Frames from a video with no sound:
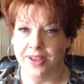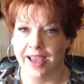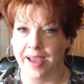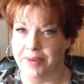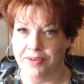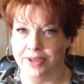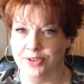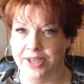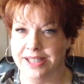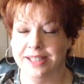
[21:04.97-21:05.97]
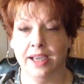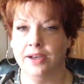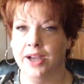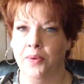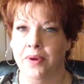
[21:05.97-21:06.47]
And my friend Tracy's like,
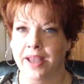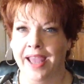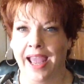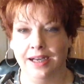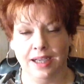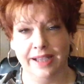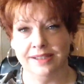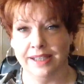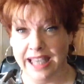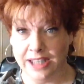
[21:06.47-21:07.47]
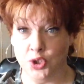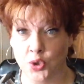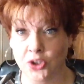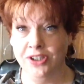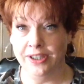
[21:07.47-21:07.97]
no. And the guy's like, it's
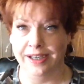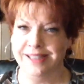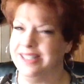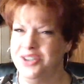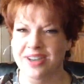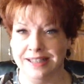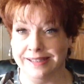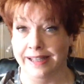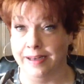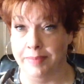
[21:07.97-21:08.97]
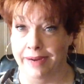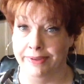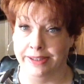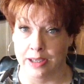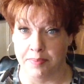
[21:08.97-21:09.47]
good. I said, you're going to say that about
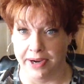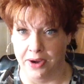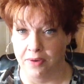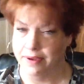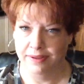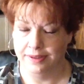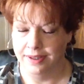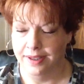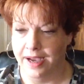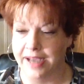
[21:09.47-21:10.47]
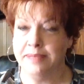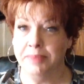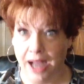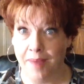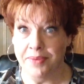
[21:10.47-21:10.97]
everything you bring over. I said,
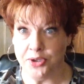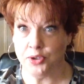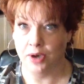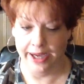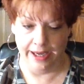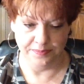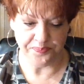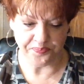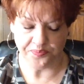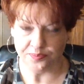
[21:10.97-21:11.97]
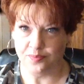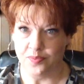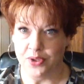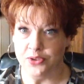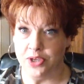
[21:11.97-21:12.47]
but I'm going to try it.
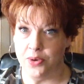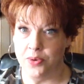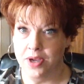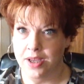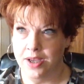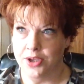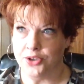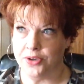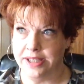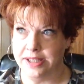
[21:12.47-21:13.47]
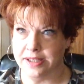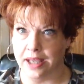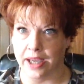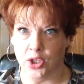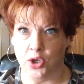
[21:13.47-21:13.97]
So Tracy's
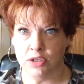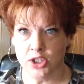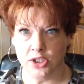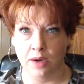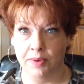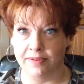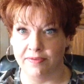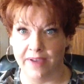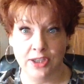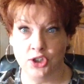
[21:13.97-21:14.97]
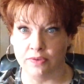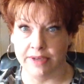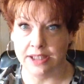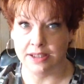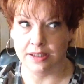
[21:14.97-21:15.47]
like, you're so
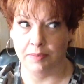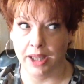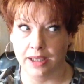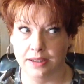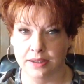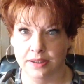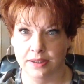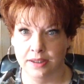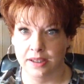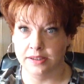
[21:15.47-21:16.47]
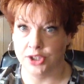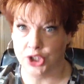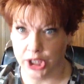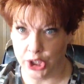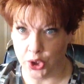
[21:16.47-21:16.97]
adventurous. I'm like, it's a
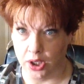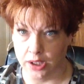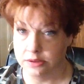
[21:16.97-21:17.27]
chicken heart.